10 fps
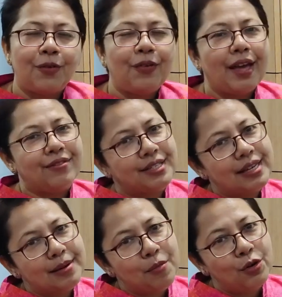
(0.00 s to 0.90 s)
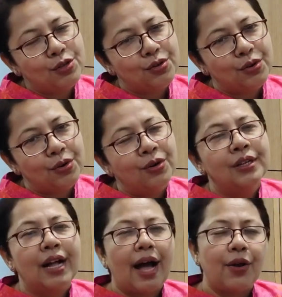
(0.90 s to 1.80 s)
We have still more to go.
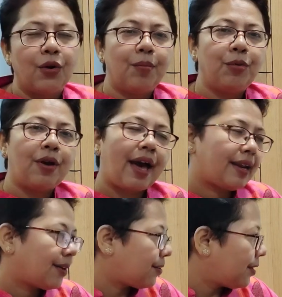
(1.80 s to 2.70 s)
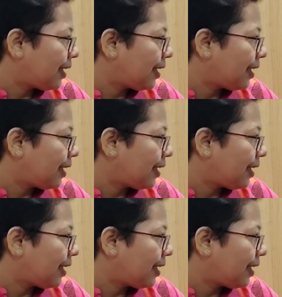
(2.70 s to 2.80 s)
I hope you had